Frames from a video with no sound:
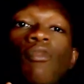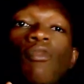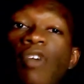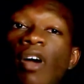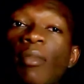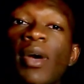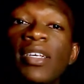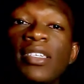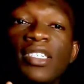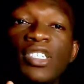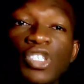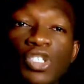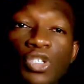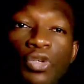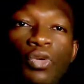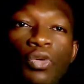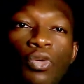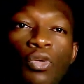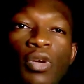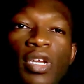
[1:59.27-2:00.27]
Pharmacy
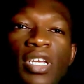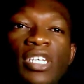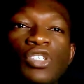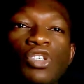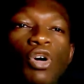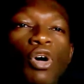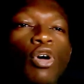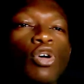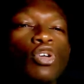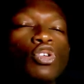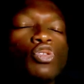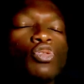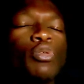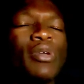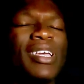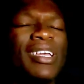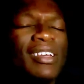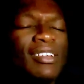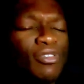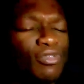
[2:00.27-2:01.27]
school is
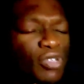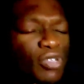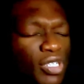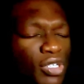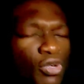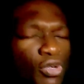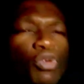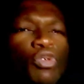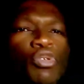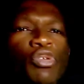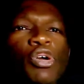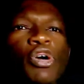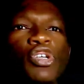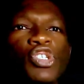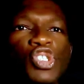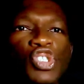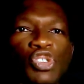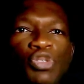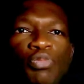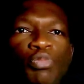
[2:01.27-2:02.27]
also a
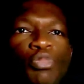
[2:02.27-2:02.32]
rigorous